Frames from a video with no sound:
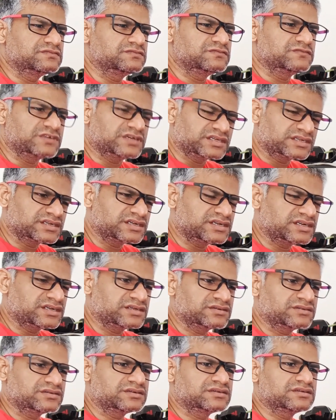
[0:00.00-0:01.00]
WireGuard
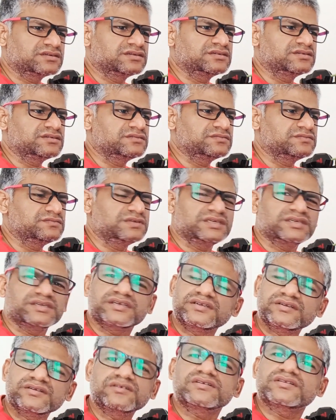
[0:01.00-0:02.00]
or
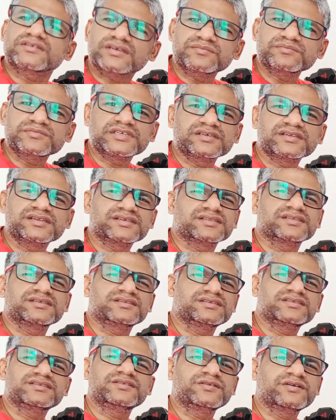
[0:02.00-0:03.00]
VTun or something like this.
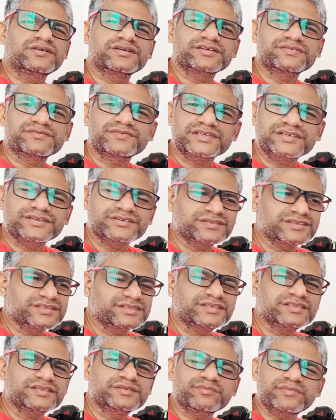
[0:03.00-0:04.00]
This is not a video. This
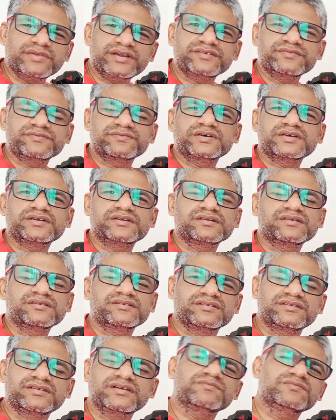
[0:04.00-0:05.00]
is meant for
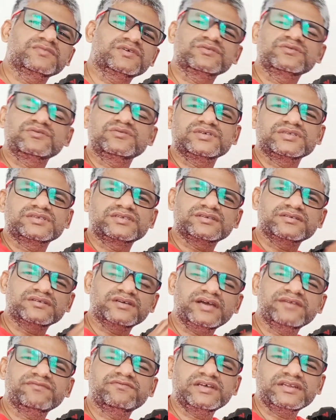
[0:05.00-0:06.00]
someone who is
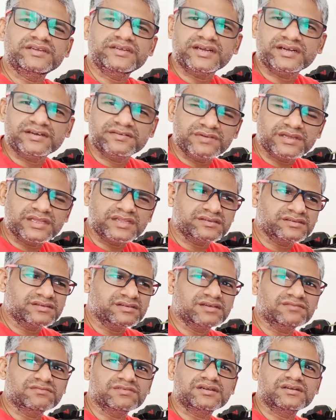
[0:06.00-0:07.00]
a very advanced
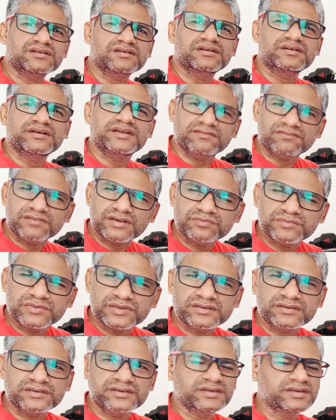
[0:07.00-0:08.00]
level
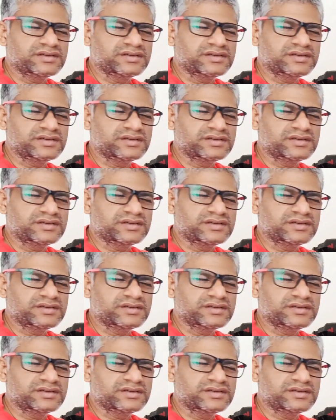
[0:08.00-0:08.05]
developer,